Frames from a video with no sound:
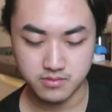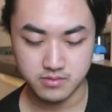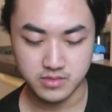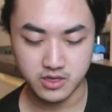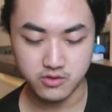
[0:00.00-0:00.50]

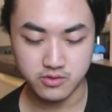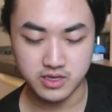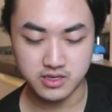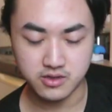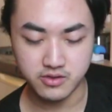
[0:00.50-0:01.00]
Oh, he's
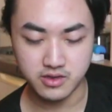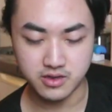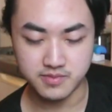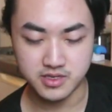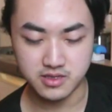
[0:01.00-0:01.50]
going
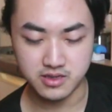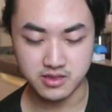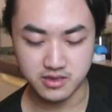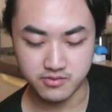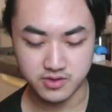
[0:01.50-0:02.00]
opposite lane,
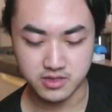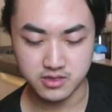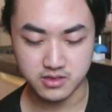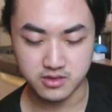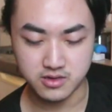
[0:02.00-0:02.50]
that was
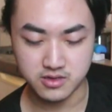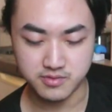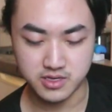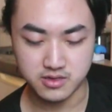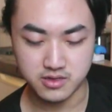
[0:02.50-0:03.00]
not
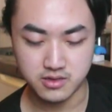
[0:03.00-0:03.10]
expected.